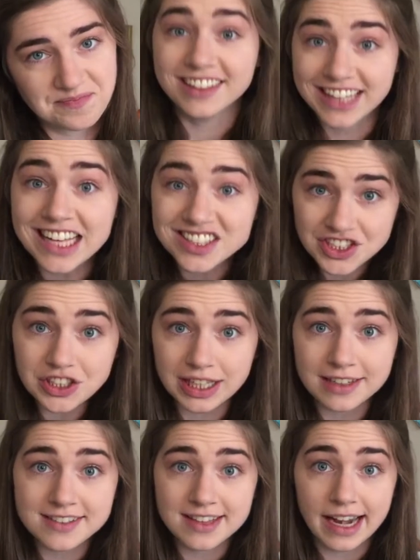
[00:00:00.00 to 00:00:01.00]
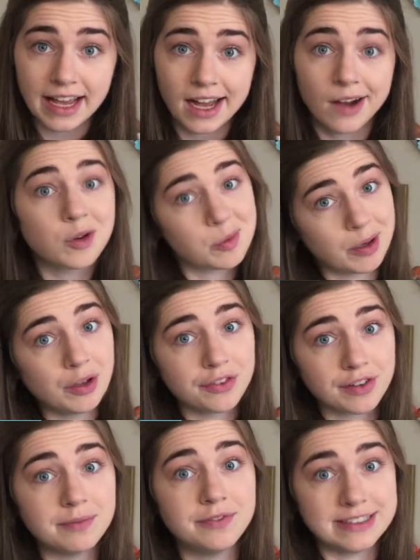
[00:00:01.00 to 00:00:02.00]
The last 2 letters that I got were
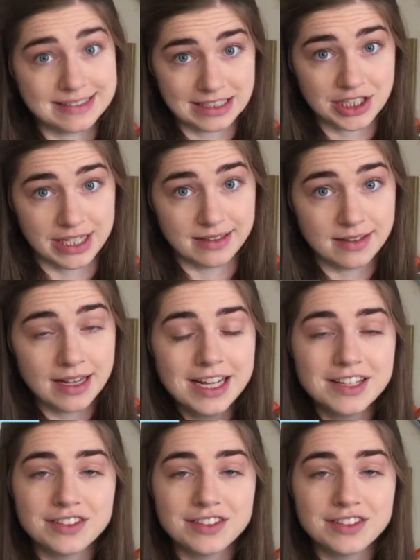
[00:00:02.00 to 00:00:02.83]
both from physicians.